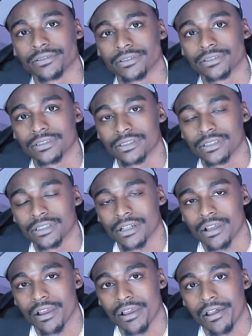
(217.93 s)
Do you
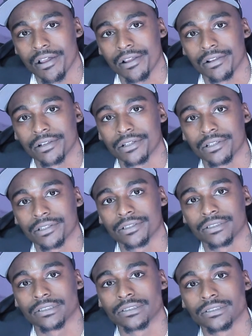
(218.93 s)
punch in,
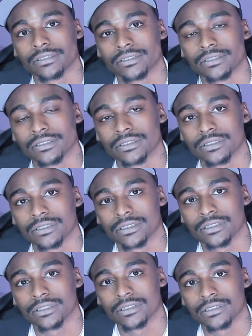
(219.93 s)
or do you
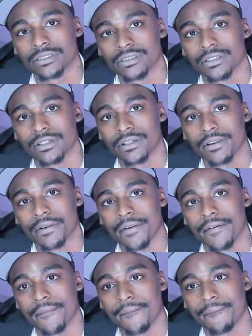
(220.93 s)
freestyle the verses
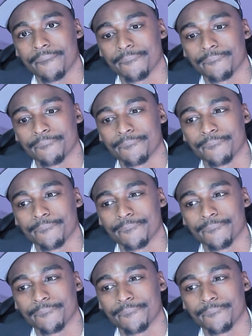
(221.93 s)
in the studio?